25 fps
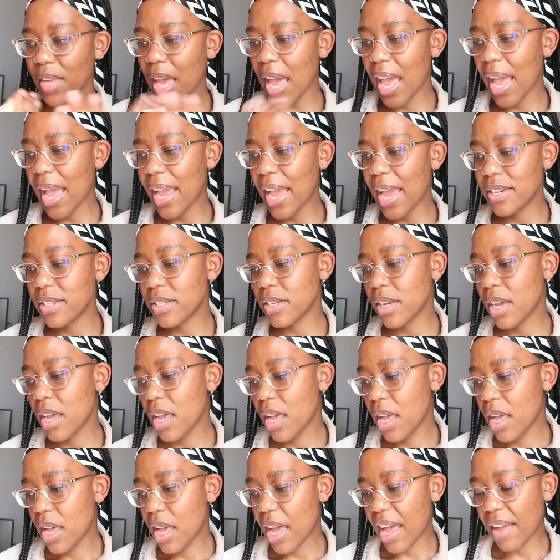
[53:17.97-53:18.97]
And
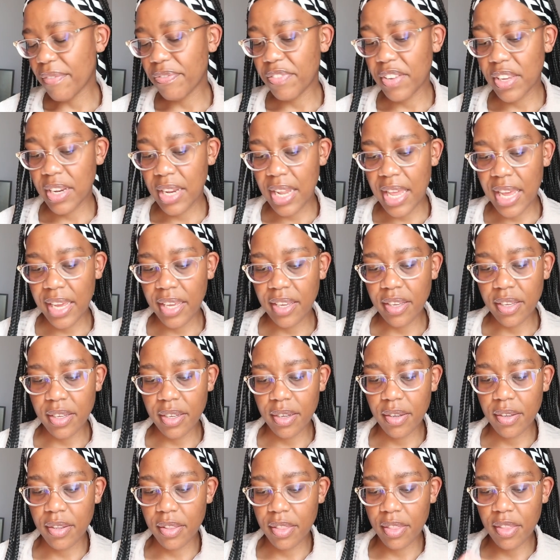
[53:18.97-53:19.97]
I feel like
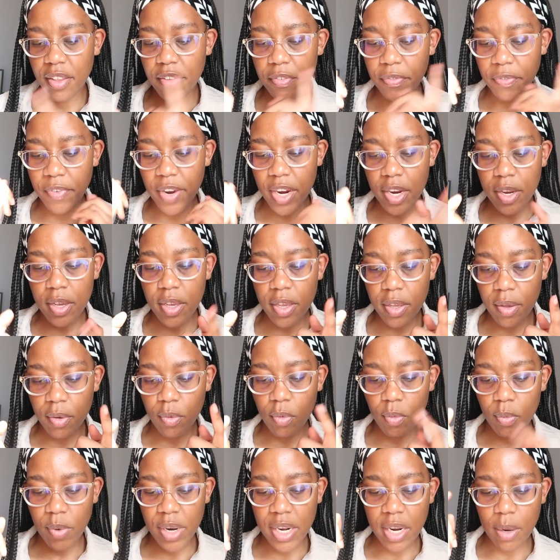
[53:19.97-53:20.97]

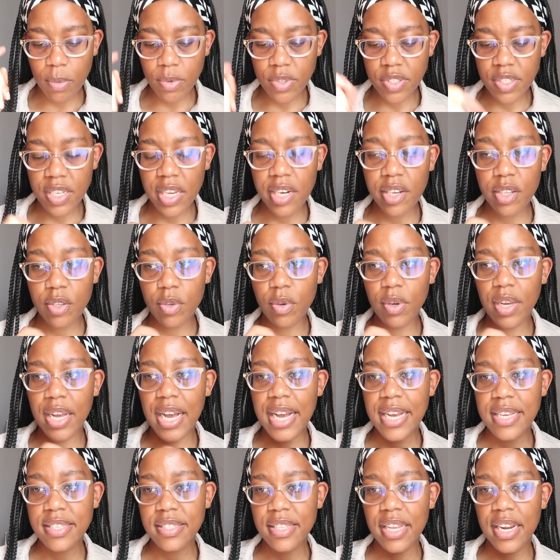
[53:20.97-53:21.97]
when I was telling you
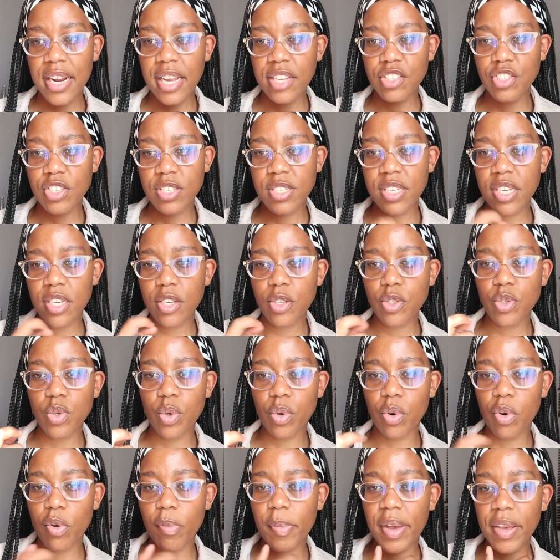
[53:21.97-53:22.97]
guys that I just needed to
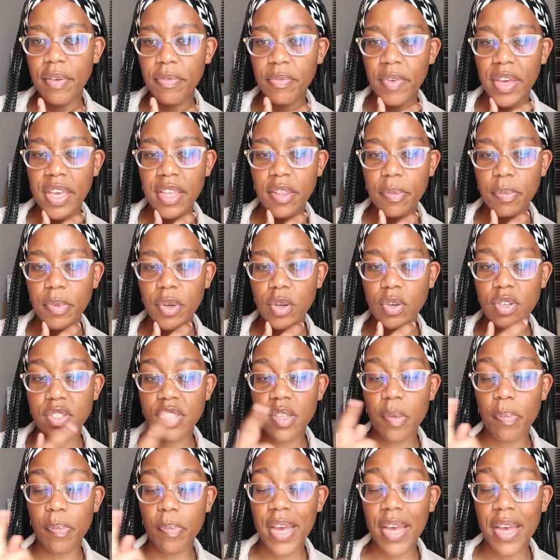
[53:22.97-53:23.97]
grow my faith, because
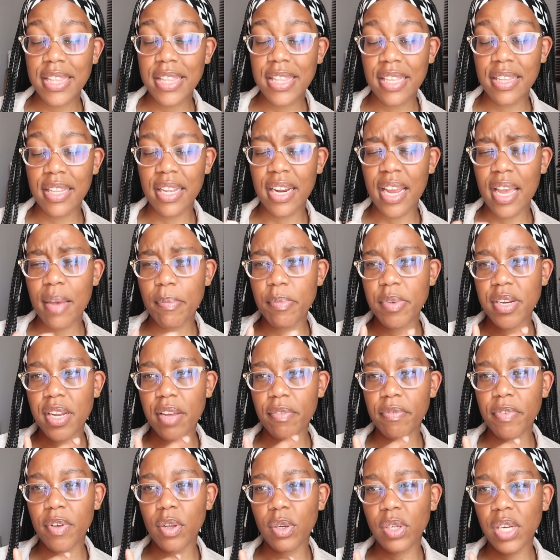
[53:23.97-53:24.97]
the bad thing that happened, I
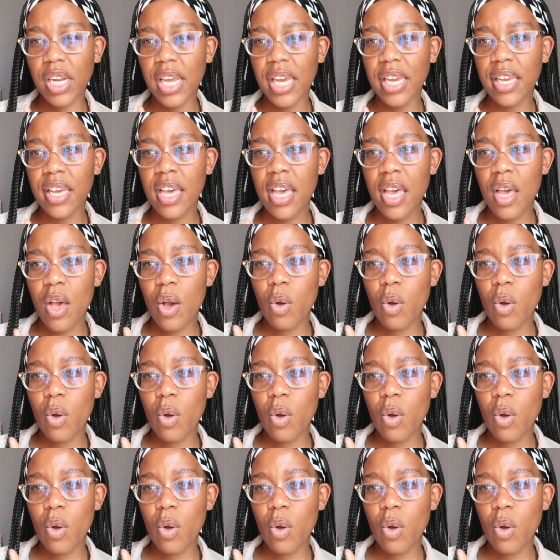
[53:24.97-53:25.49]
felt like